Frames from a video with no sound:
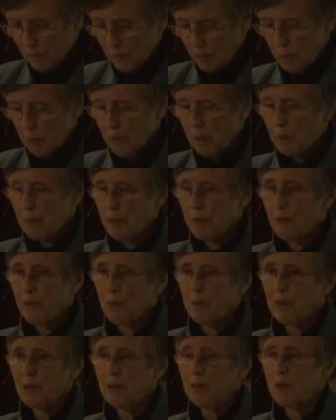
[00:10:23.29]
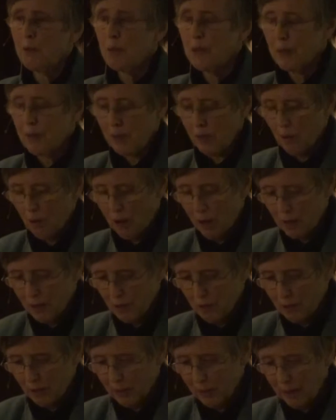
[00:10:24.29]
You may be familiar with the
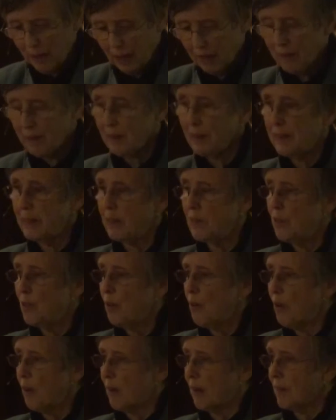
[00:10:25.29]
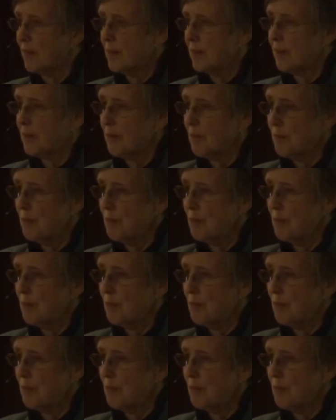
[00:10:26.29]
author Kathleen Norris.